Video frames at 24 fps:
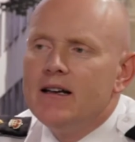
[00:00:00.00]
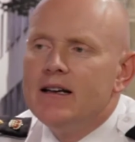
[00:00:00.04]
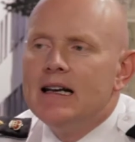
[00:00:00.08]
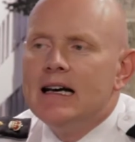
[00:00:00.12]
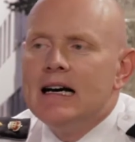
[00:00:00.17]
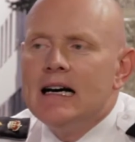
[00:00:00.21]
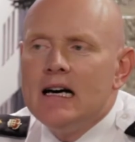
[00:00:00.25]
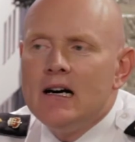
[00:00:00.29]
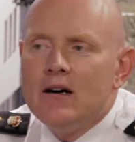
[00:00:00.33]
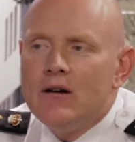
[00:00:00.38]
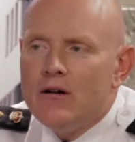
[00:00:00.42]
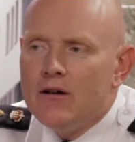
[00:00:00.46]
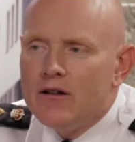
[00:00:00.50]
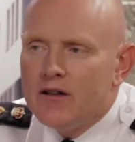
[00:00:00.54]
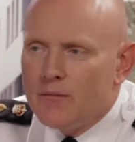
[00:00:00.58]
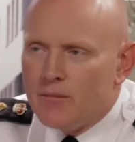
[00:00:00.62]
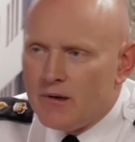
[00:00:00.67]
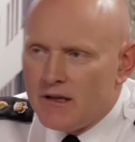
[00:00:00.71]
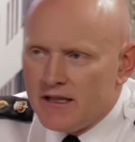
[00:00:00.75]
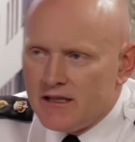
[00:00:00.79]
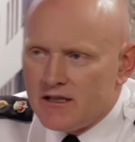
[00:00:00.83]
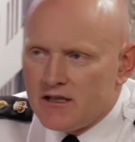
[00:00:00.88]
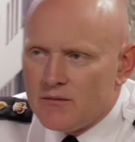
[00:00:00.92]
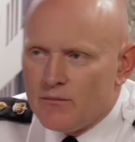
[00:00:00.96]
Now the
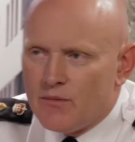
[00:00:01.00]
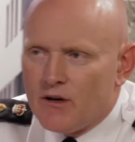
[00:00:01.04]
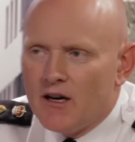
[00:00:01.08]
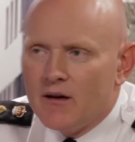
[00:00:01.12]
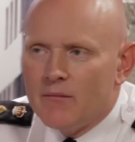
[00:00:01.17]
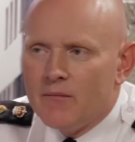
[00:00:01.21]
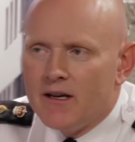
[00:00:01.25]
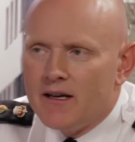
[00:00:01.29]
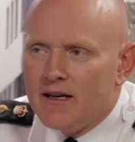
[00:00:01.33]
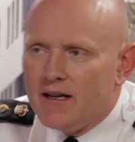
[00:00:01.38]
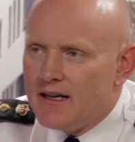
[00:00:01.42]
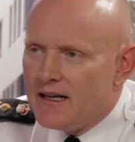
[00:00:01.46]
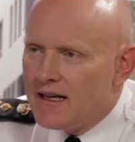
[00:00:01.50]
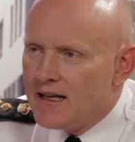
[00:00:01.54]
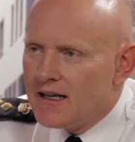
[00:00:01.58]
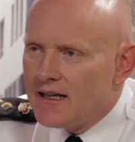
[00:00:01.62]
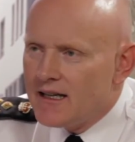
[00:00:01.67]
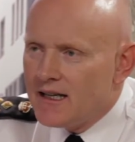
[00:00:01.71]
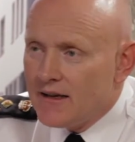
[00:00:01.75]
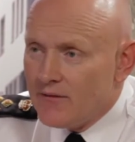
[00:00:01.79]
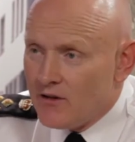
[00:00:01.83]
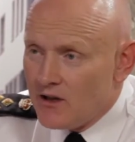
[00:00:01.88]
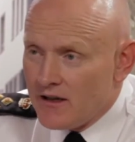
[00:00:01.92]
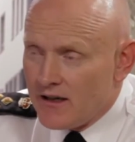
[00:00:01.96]
police department, and I'm
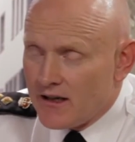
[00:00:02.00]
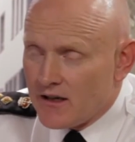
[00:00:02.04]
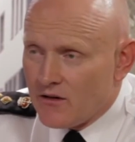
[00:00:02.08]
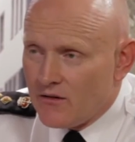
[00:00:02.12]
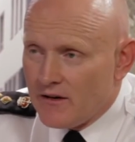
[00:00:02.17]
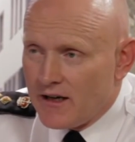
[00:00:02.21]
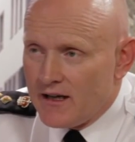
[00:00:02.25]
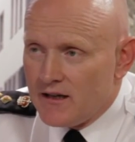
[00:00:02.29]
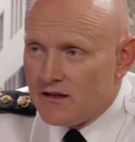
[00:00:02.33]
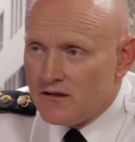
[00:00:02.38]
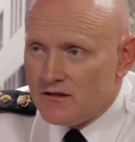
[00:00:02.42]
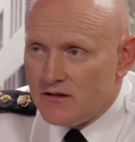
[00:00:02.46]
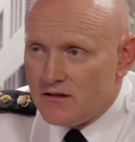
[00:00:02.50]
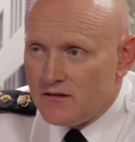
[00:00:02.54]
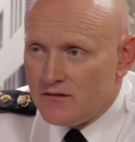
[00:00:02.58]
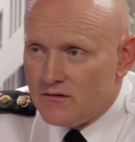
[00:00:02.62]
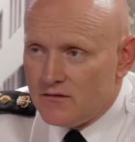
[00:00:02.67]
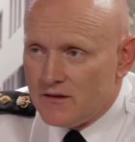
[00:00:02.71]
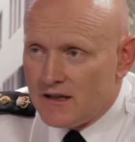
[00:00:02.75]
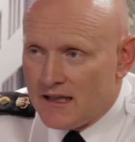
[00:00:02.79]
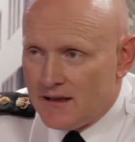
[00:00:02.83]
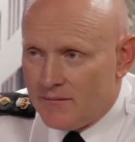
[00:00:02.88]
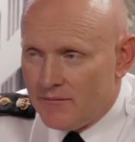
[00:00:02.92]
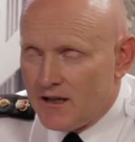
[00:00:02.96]
going to give a lot of credit
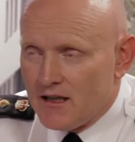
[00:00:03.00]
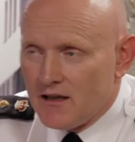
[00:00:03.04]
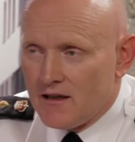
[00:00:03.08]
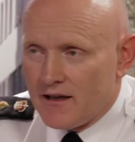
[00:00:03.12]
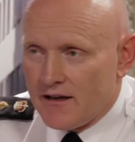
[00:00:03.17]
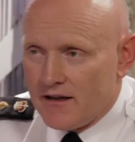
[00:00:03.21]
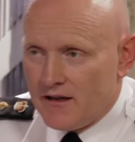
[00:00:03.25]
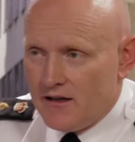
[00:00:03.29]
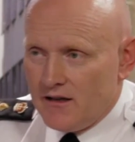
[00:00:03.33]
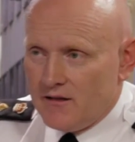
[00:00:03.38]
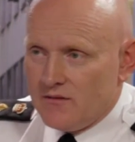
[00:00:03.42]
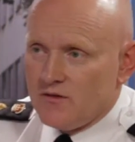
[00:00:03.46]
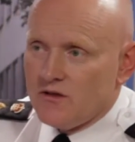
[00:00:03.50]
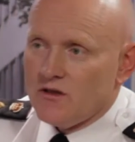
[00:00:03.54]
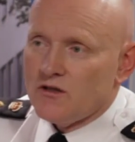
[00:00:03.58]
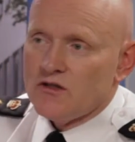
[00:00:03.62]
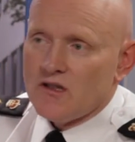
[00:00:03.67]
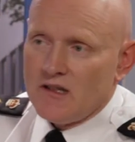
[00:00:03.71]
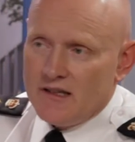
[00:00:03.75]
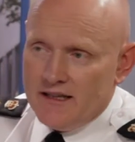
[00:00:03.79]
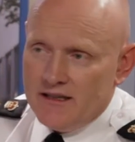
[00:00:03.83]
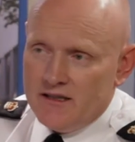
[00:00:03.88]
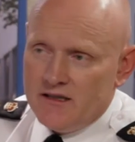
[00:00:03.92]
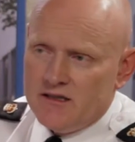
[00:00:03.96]
to a lot of the
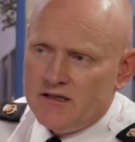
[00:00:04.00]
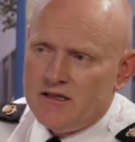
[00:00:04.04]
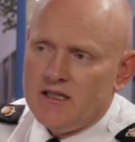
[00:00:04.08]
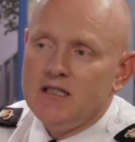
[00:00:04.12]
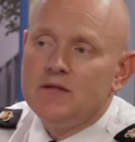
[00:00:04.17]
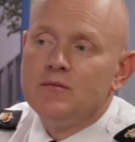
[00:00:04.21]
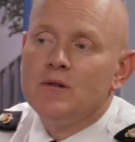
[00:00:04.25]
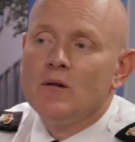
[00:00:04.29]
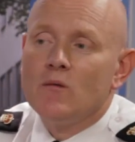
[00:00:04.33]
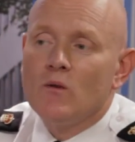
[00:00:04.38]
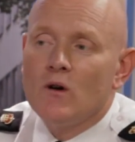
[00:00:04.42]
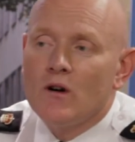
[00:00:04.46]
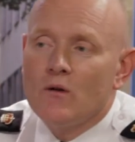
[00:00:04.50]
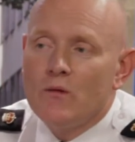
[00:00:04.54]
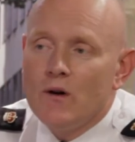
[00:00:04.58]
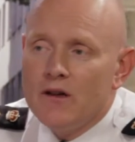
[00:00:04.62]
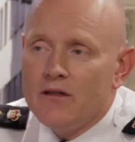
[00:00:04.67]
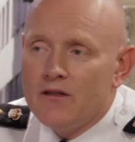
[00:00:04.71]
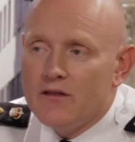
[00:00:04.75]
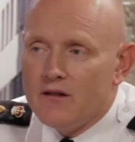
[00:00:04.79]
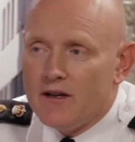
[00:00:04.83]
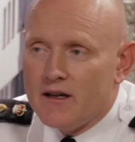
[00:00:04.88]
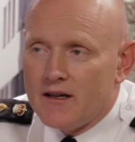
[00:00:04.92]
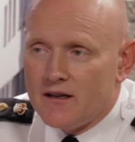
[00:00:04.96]
social agencies we work
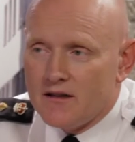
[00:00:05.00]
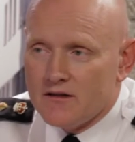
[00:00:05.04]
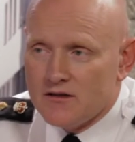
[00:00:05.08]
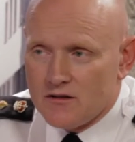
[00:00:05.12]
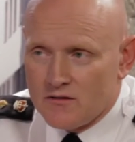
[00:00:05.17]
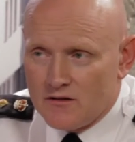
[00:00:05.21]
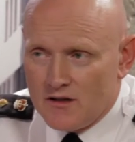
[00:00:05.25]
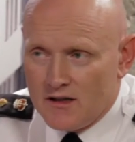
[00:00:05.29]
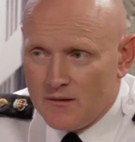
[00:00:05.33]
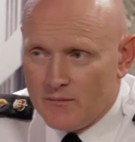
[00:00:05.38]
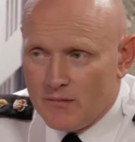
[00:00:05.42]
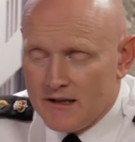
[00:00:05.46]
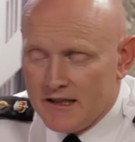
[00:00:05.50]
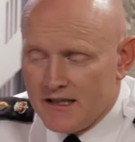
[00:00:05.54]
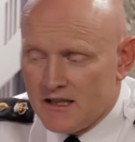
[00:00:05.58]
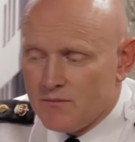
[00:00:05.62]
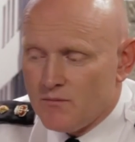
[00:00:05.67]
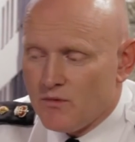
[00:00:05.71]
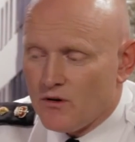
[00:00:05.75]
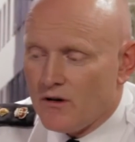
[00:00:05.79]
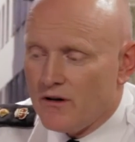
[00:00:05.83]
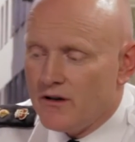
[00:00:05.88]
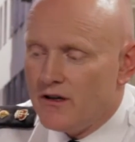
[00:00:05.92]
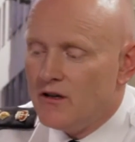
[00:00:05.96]
with and also to the
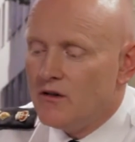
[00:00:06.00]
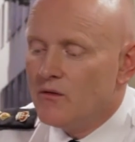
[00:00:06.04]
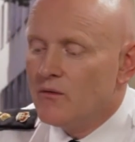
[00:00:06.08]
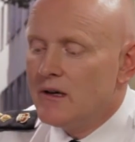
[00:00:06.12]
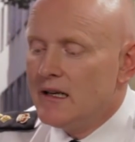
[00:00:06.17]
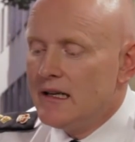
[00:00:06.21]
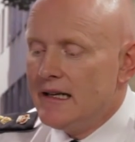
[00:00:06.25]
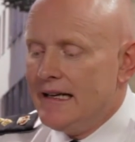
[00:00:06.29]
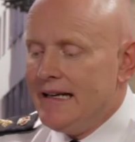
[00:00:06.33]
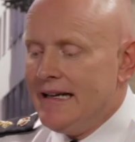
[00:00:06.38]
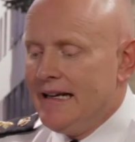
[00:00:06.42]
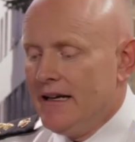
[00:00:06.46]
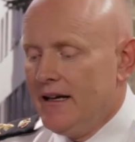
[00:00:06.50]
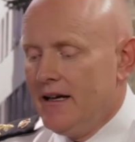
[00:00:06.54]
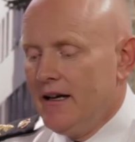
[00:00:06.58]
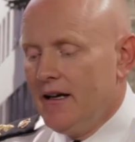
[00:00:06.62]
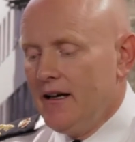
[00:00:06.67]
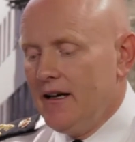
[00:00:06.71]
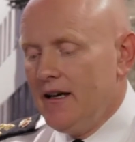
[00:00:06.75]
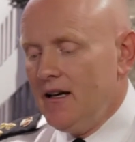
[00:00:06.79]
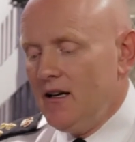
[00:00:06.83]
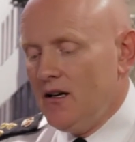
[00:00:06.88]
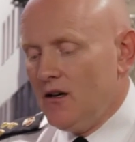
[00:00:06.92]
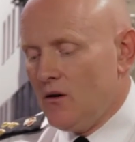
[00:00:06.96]
police board who really,
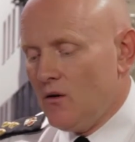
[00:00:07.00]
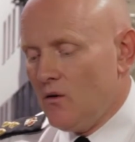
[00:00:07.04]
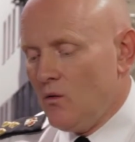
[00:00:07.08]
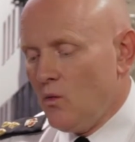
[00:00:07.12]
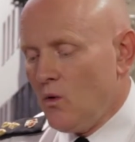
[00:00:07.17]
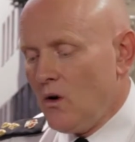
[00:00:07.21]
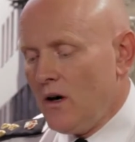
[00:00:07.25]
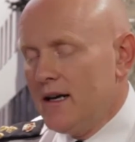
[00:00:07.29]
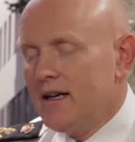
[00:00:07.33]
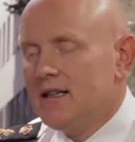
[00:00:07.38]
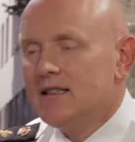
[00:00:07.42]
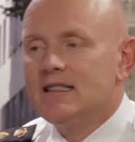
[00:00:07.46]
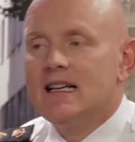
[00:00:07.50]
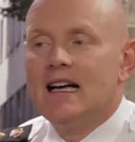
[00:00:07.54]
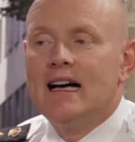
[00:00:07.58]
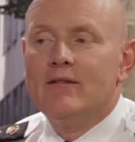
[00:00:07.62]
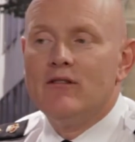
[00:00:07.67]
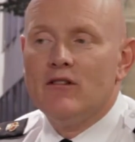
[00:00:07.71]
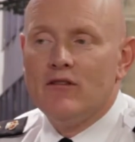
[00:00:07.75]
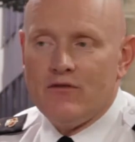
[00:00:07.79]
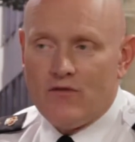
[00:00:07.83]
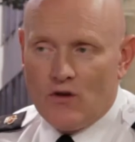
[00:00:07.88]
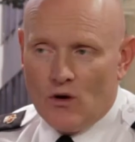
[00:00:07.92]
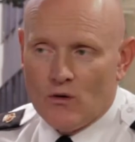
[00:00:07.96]
you know, want us to
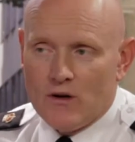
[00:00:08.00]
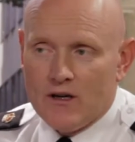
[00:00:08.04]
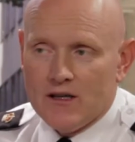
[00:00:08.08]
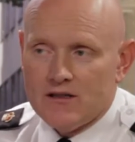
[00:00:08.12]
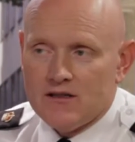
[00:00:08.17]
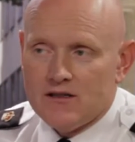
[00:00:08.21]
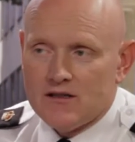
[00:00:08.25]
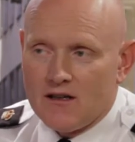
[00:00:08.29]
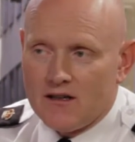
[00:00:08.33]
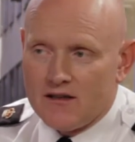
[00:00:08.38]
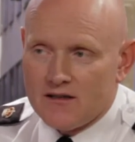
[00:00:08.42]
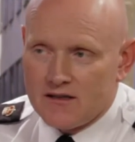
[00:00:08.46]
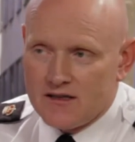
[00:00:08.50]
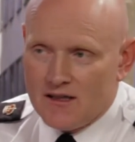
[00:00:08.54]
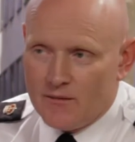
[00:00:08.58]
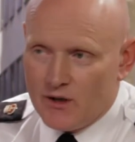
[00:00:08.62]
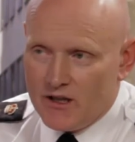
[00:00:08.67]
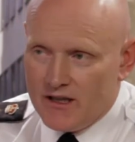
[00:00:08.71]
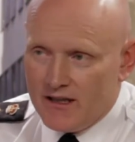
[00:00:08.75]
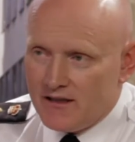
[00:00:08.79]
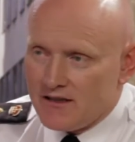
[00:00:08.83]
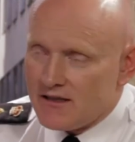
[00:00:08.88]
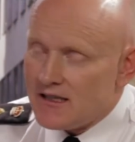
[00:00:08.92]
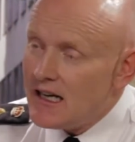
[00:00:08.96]
have a focus on some
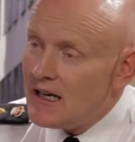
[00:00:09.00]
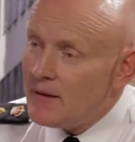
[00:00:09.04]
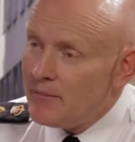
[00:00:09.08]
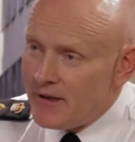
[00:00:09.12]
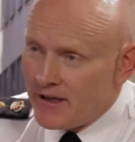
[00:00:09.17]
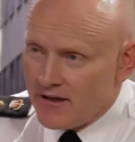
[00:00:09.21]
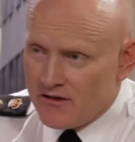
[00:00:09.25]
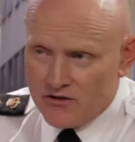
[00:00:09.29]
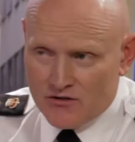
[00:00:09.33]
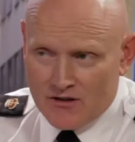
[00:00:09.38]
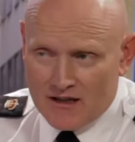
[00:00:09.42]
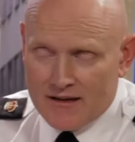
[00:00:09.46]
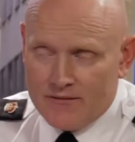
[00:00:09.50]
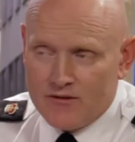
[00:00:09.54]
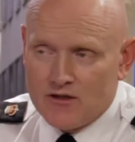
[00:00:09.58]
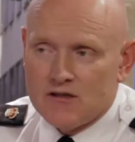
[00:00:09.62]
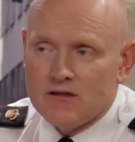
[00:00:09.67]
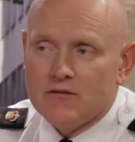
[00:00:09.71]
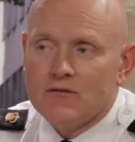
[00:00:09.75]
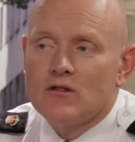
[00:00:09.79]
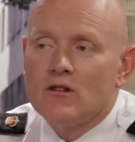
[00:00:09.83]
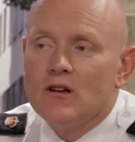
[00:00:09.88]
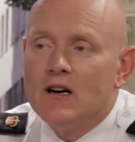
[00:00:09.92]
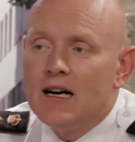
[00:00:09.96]
of these uphill
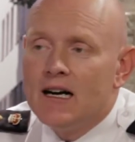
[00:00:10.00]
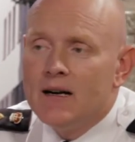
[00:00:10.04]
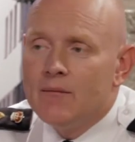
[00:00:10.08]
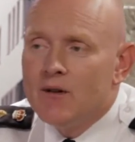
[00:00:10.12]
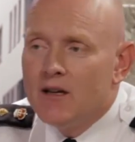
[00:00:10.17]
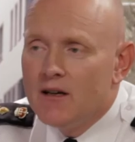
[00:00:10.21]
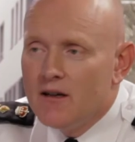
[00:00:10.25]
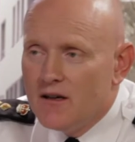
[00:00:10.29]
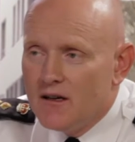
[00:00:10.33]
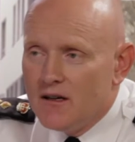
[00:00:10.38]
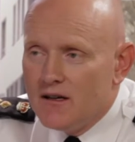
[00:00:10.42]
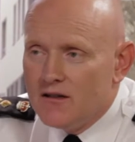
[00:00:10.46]
drivers of crime.